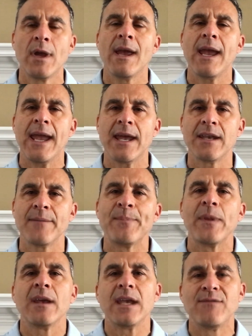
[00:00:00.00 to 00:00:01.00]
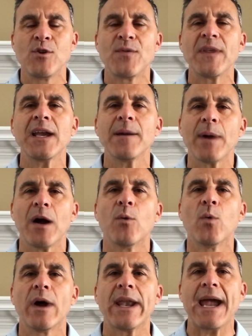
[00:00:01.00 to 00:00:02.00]
And if you think about
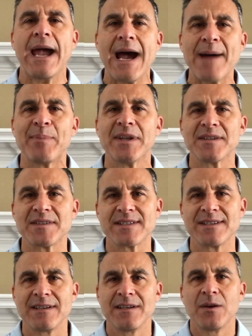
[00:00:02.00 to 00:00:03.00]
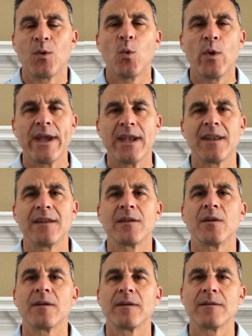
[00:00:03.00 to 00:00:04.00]
what happens when
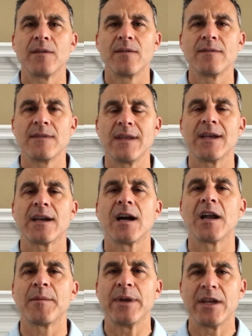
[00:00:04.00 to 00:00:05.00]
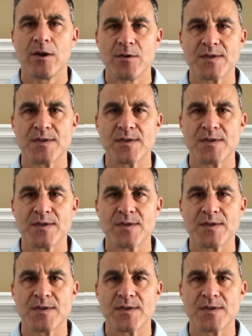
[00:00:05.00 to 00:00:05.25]
the economy goes